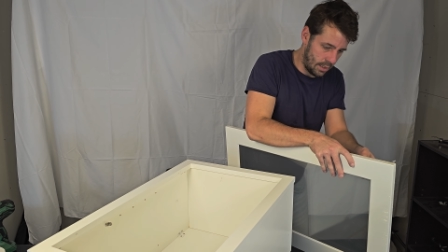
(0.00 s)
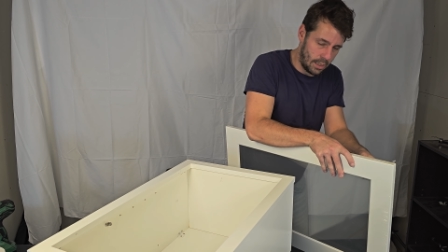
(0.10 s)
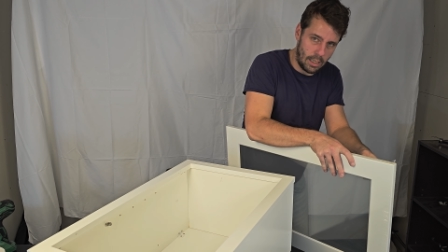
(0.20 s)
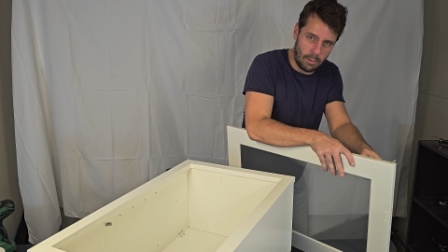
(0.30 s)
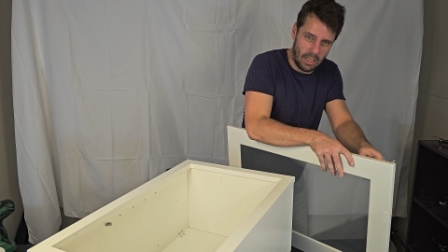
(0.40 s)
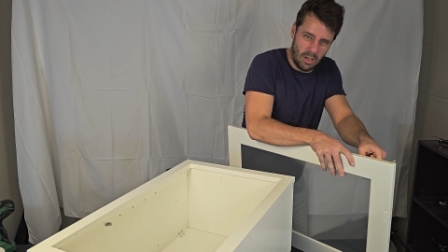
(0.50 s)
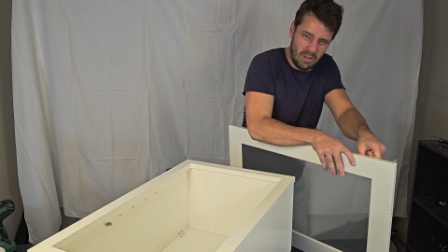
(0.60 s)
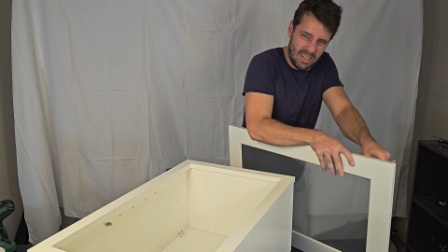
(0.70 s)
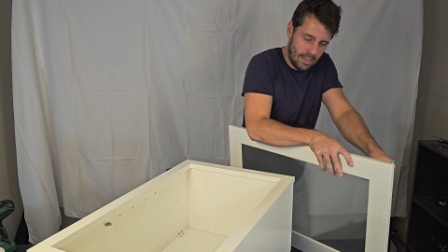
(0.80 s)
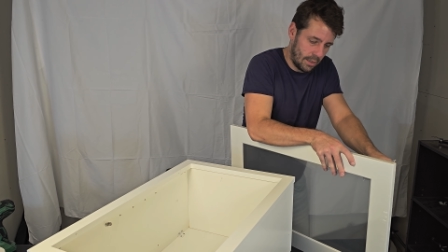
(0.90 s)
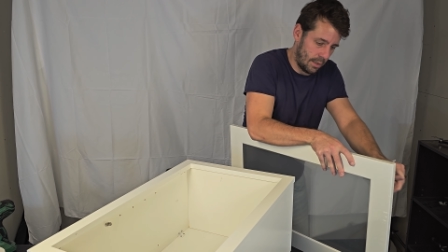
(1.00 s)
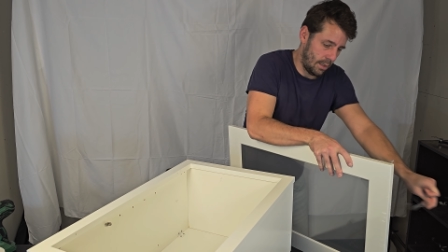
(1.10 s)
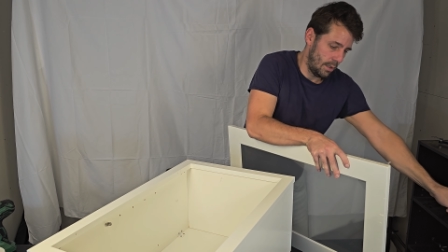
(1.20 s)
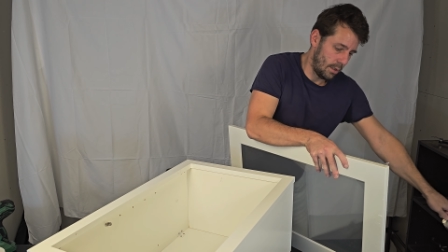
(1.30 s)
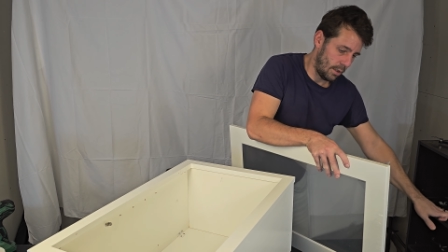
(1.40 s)
There we go.
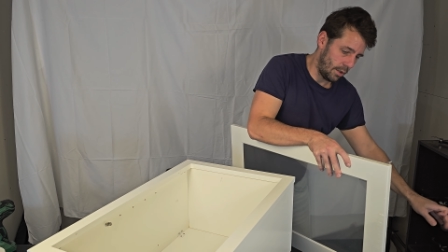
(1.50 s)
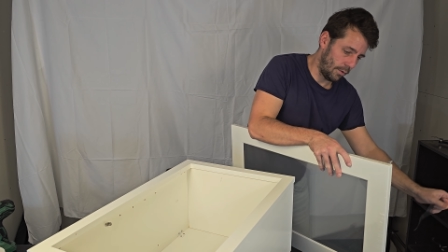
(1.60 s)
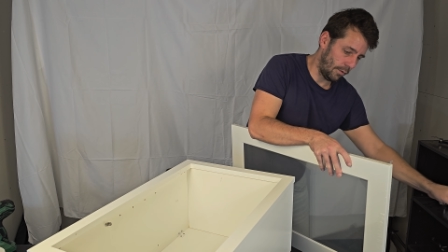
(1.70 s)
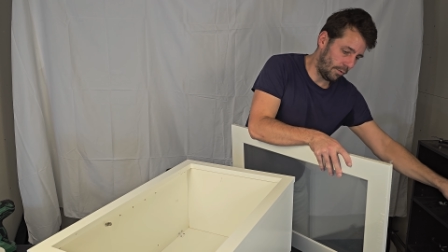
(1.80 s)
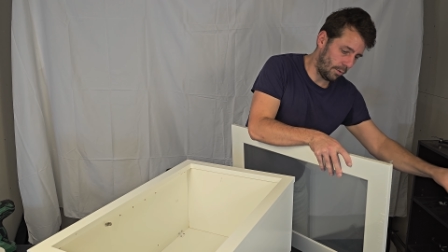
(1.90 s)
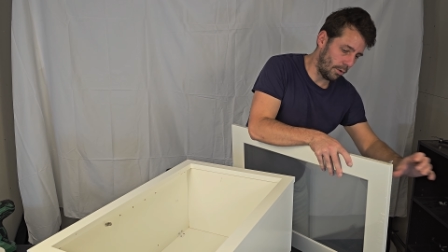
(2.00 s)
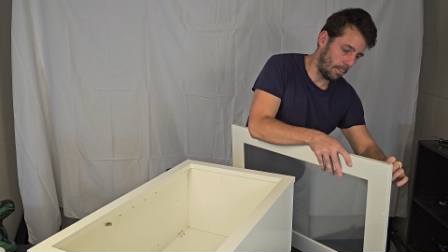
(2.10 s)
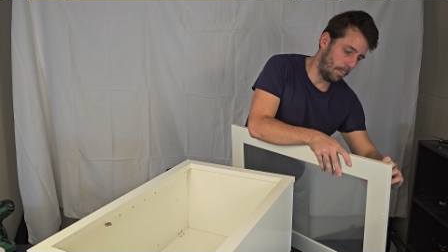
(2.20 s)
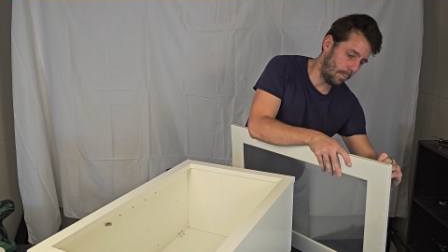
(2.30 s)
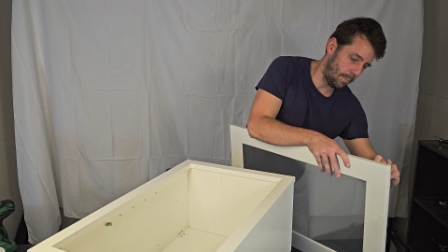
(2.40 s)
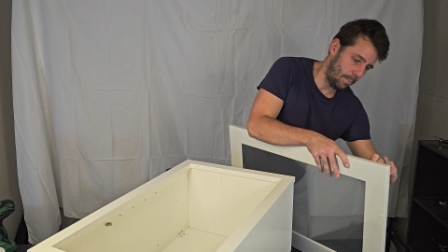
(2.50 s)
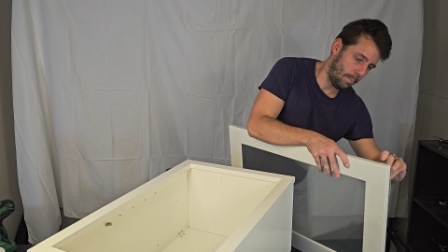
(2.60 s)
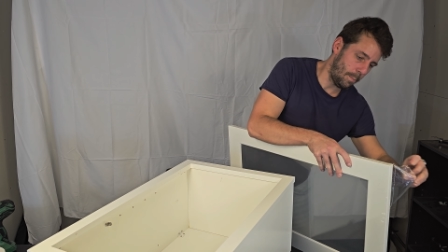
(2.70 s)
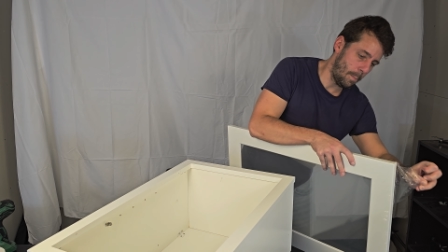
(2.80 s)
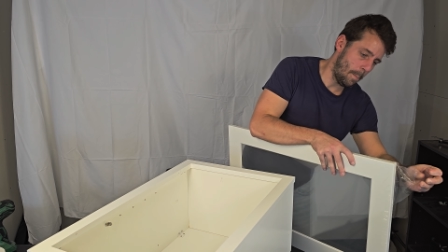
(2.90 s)
Use a screw
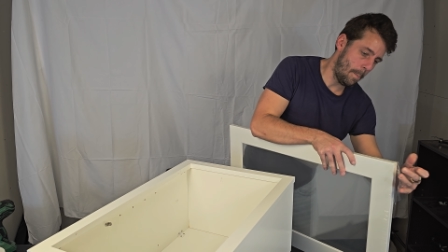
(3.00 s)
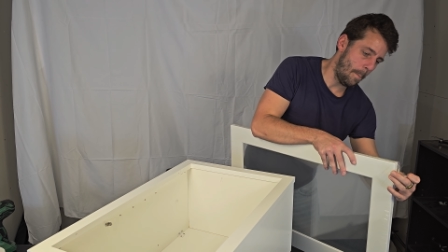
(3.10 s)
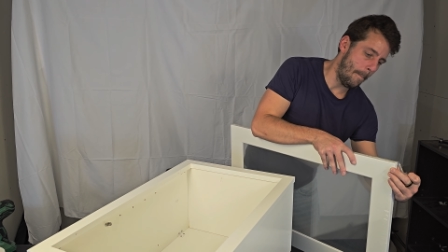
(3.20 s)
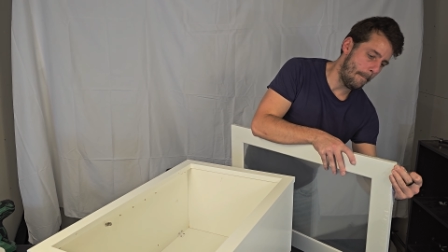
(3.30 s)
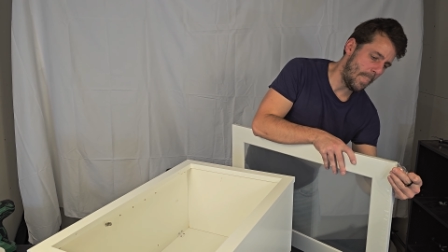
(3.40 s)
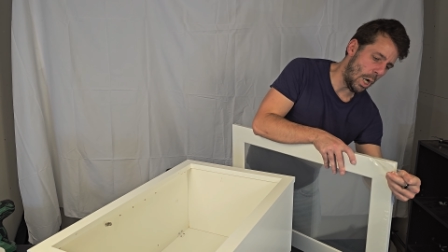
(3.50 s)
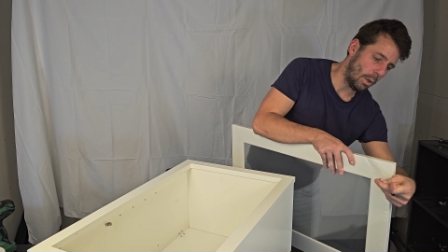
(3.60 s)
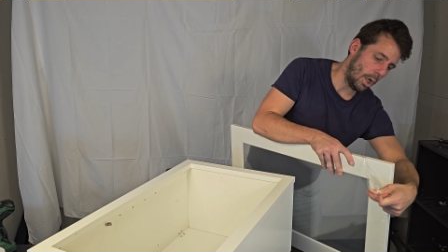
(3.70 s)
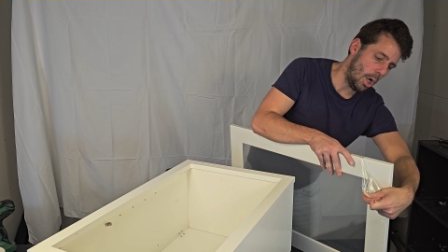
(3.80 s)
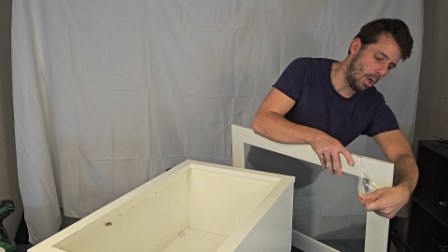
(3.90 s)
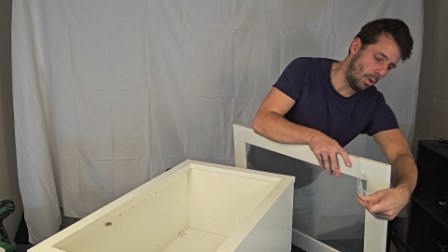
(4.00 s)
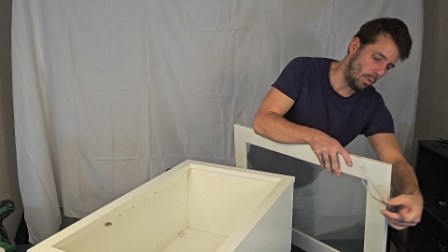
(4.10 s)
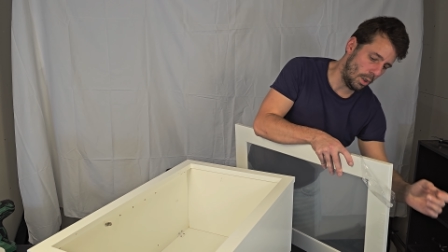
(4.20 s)
to poke a hole.